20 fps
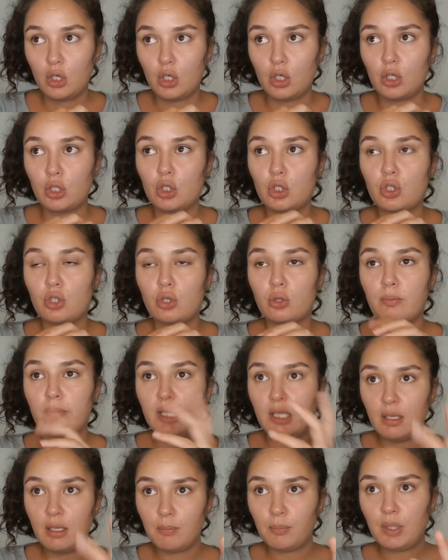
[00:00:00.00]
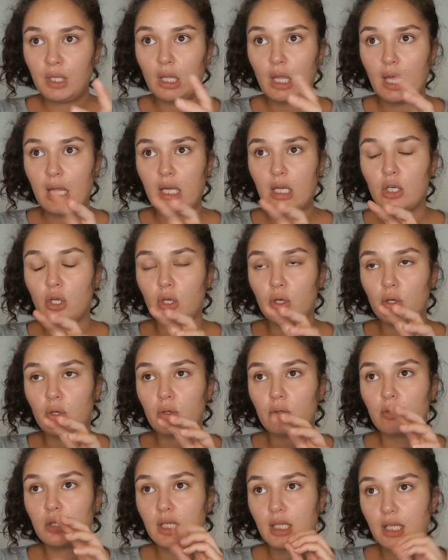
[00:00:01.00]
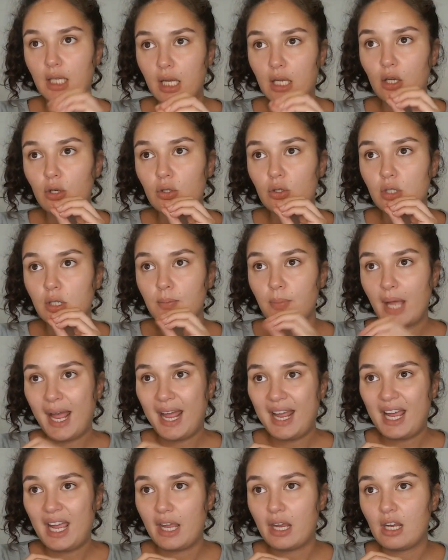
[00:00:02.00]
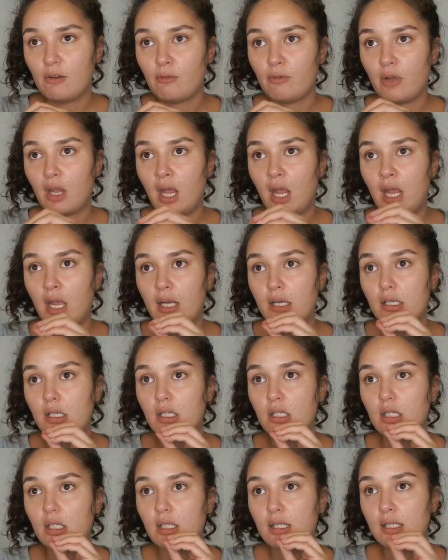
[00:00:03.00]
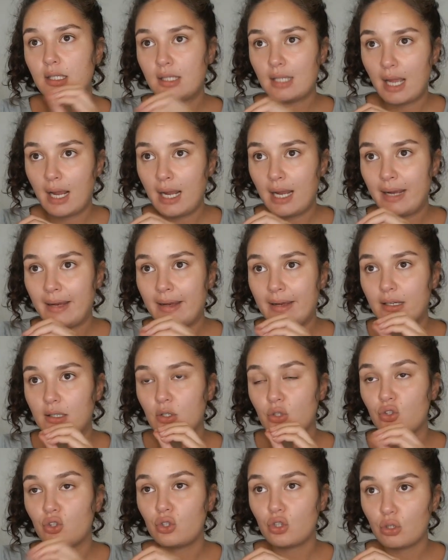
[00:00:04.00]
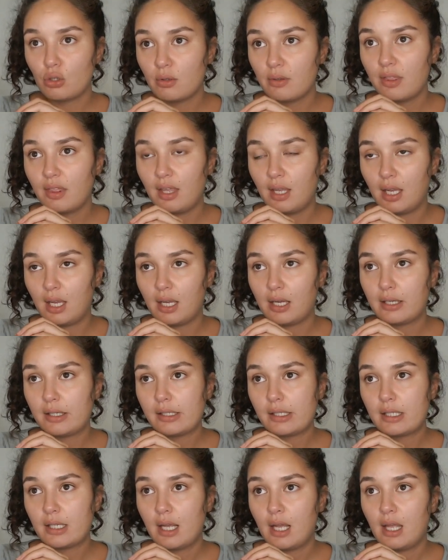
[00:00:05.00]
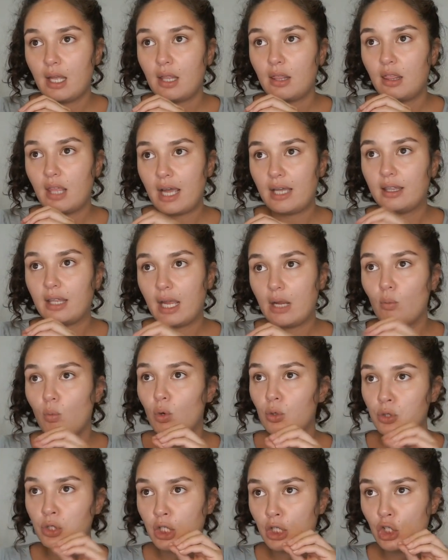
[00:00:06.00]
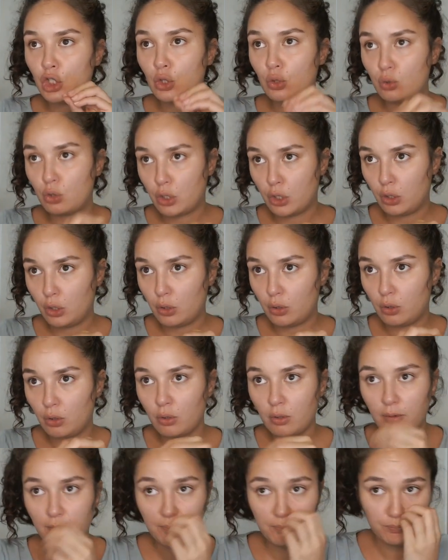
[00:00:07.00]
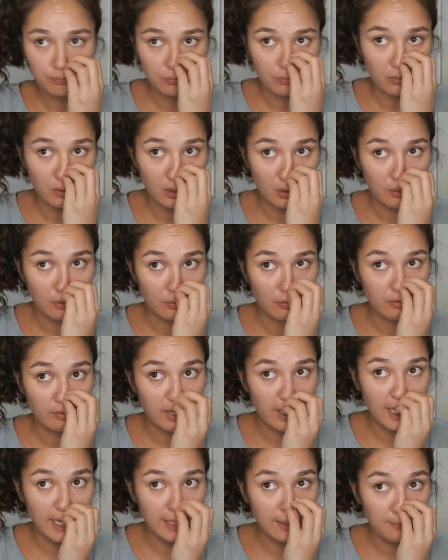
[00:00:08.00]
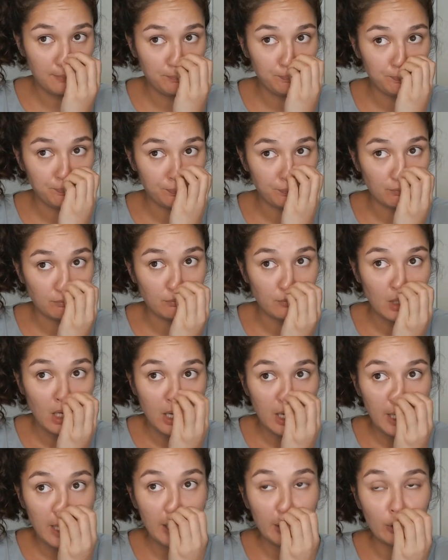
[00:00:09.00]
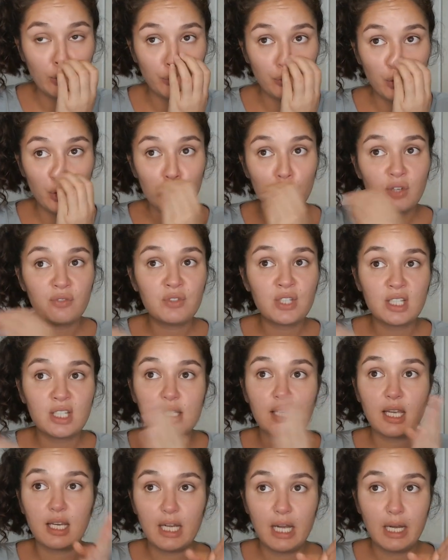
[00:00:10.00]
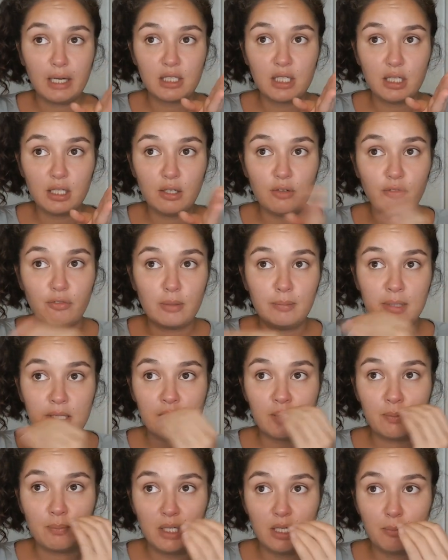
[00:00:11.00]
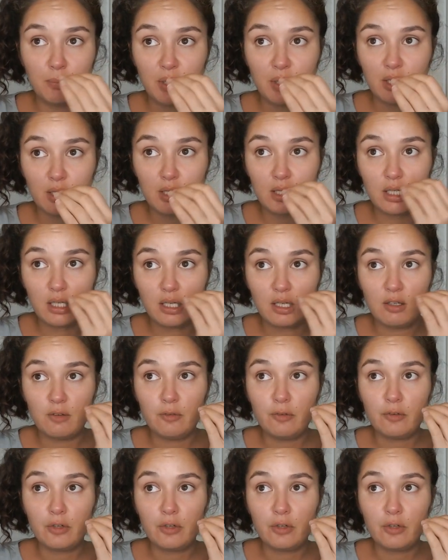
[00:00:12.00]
to manipulate you, to get you to behave and say and do things that they wanted you to, right? And although you've disconnected from this manipulative